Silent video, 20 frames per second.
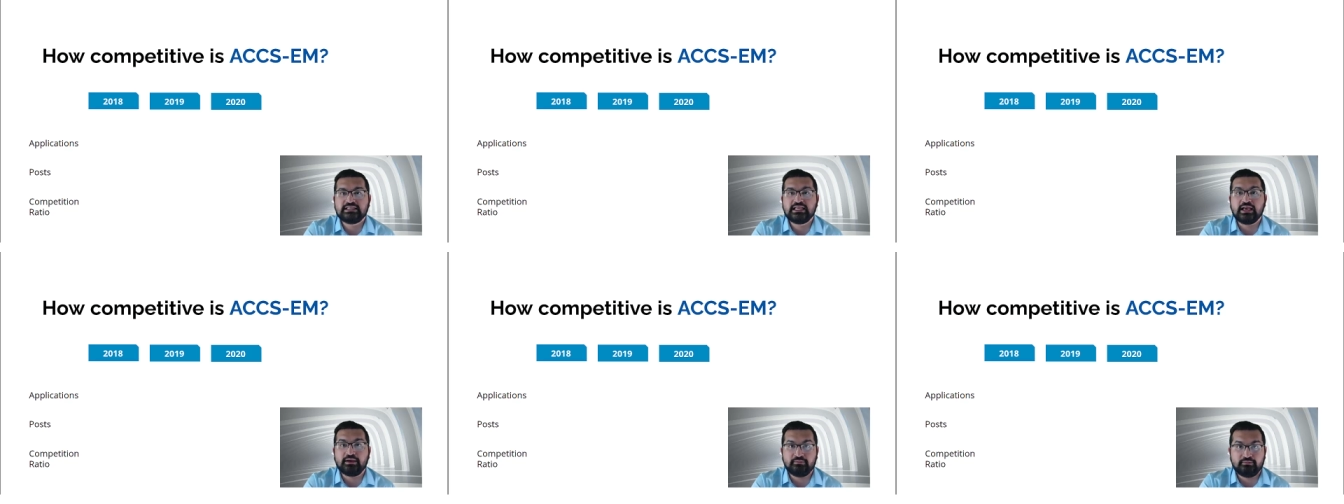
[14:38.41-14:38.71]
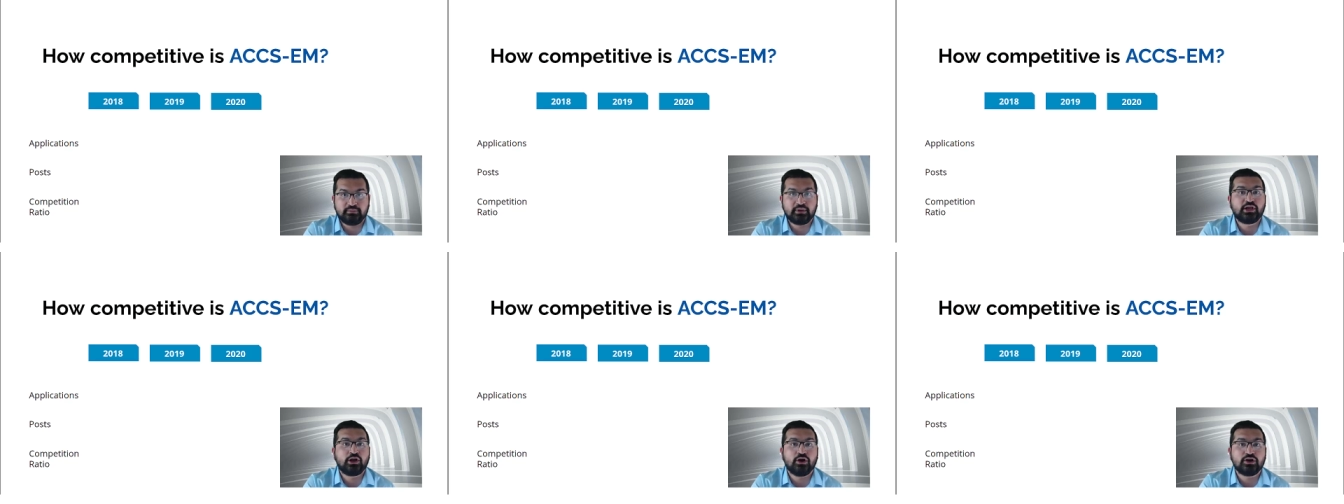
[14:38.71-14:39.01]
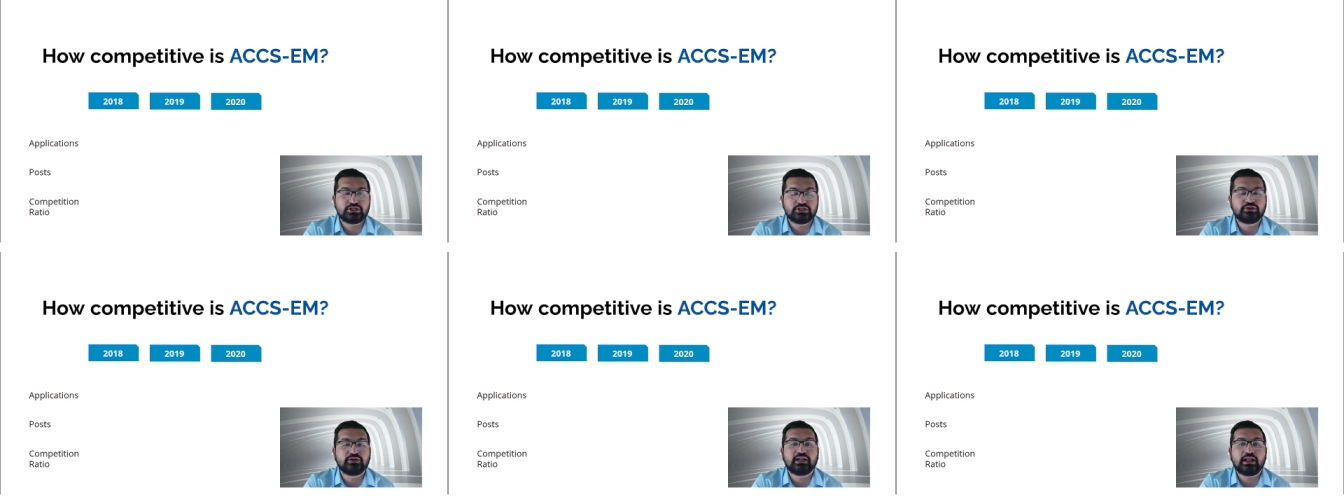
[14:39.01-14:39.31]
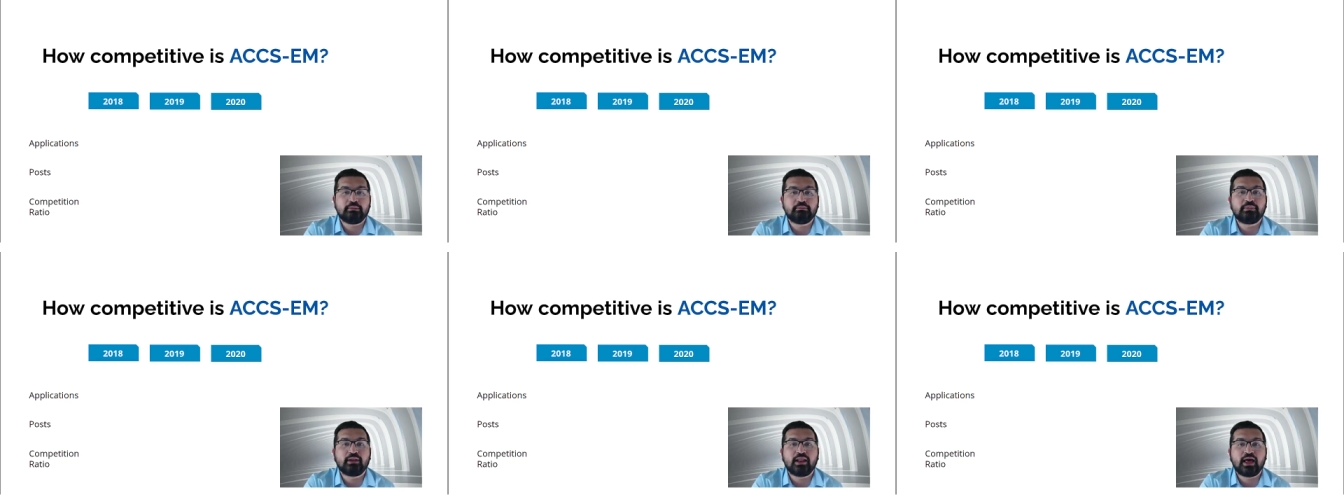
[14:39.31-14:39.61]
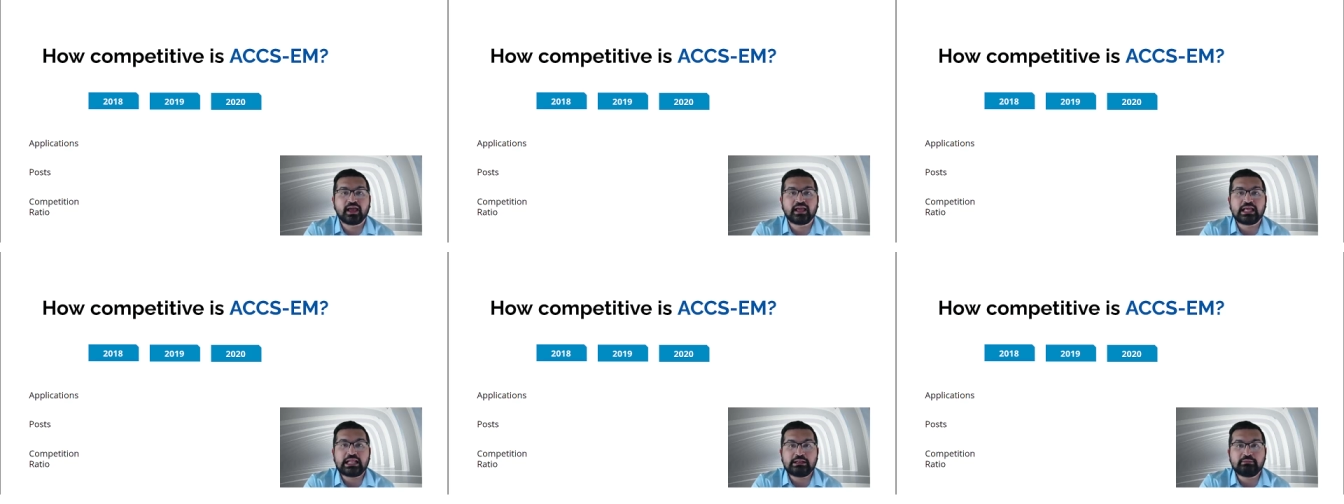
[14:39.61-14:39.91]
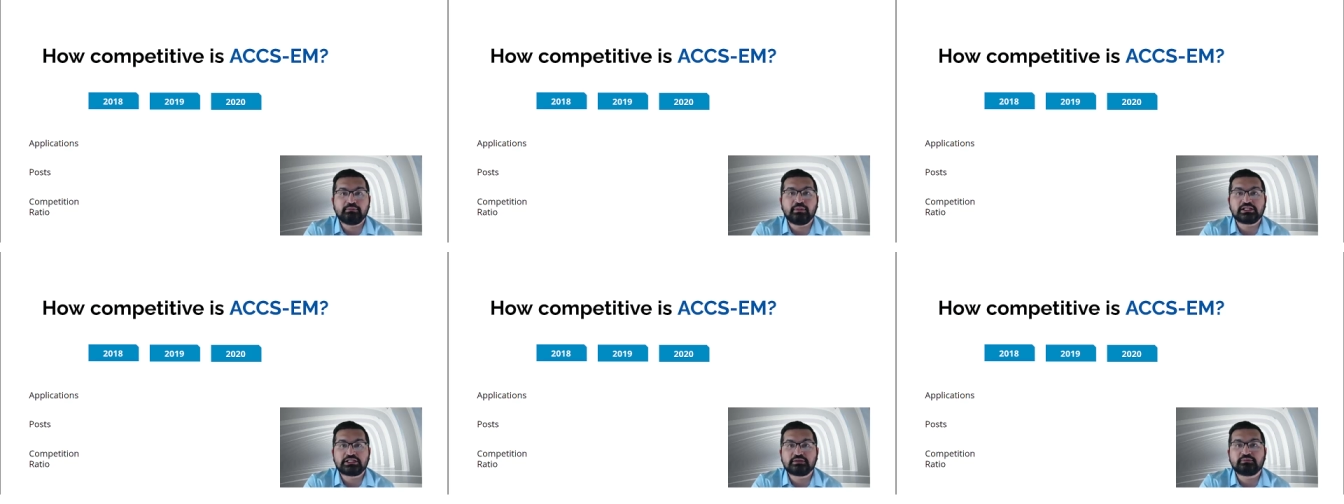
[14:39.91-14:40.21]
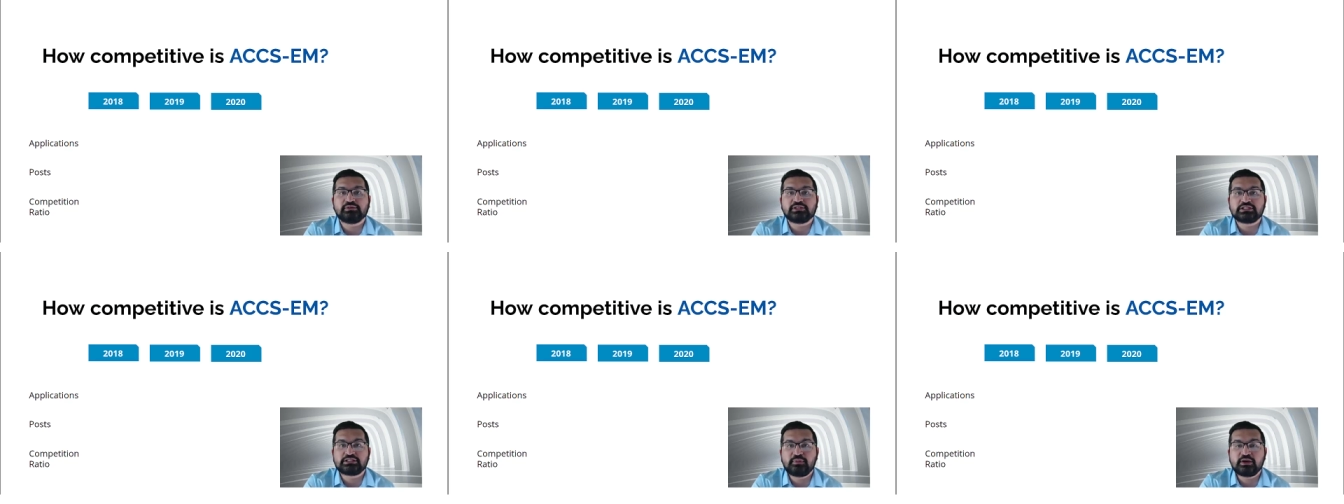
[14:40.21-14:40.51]
EM because you can apply in
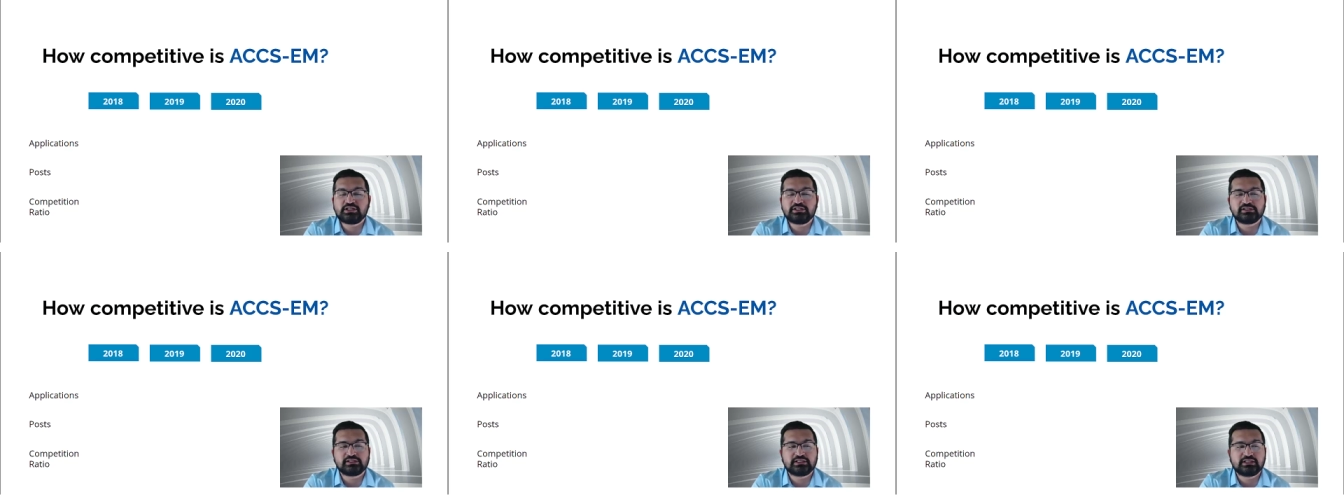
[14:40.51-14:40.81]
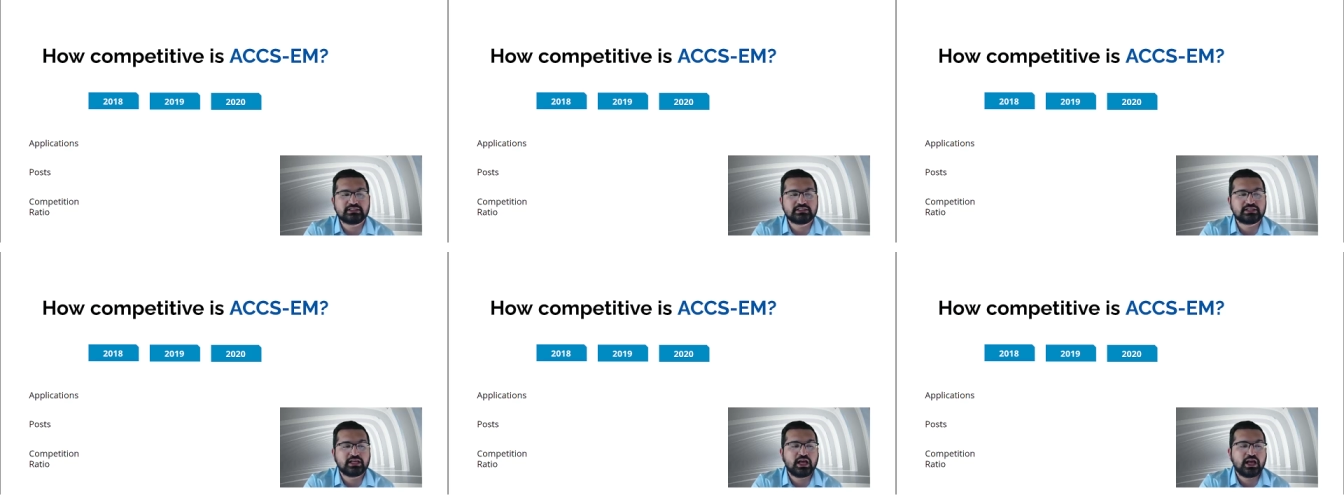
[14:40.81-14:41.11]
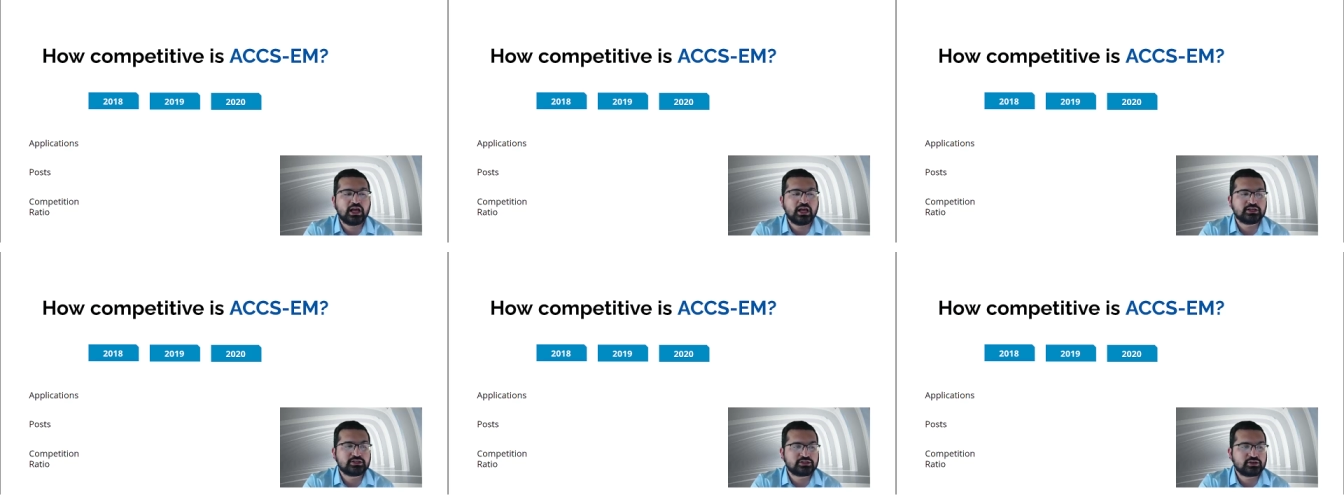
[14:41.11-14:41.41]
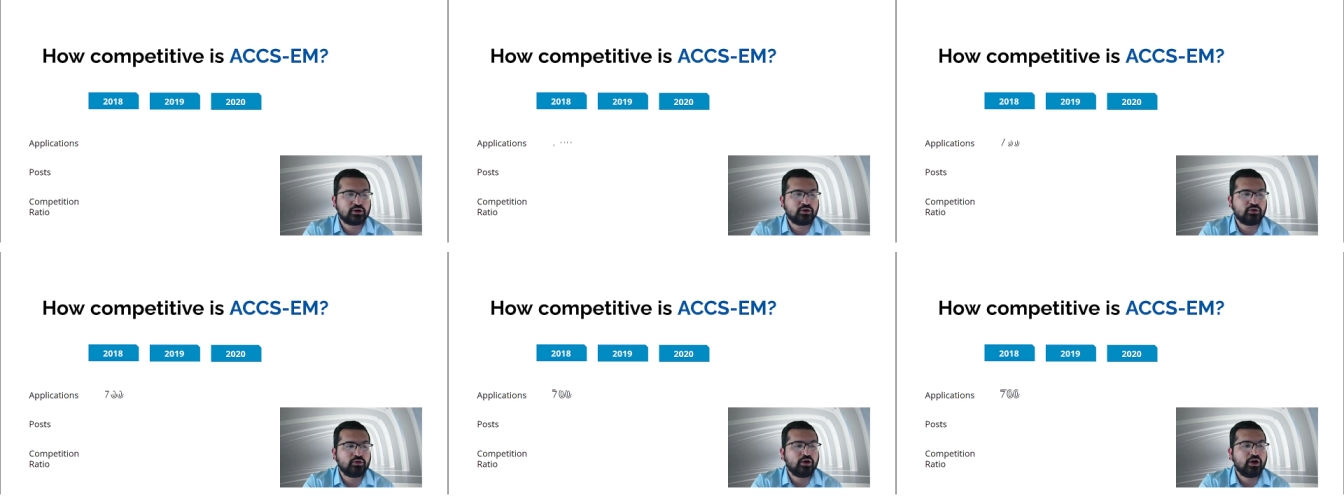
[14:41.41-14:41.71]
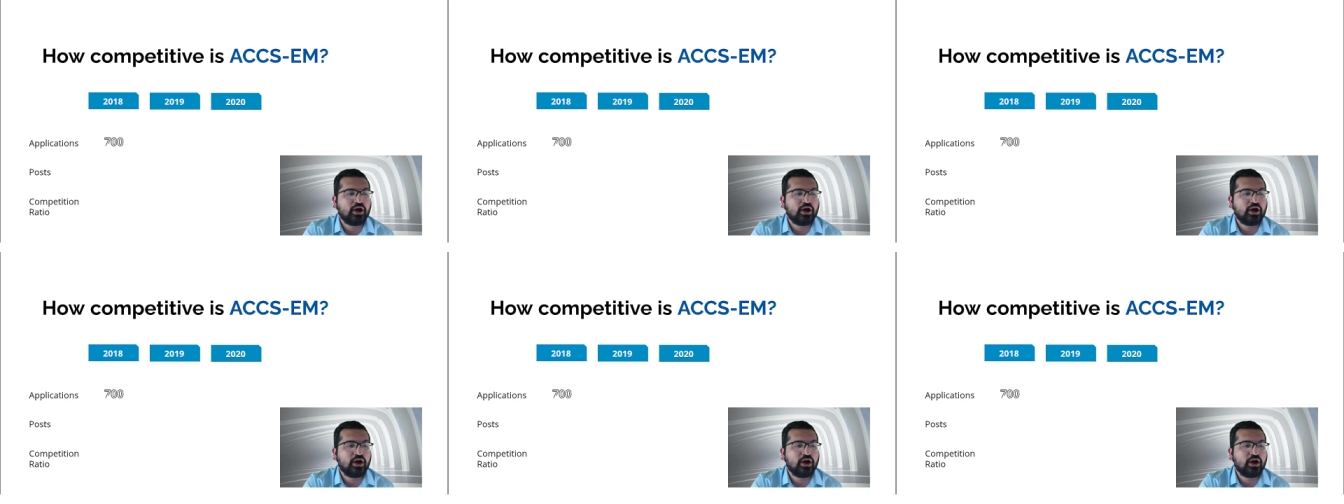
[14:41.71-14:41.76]
multiple specialties. So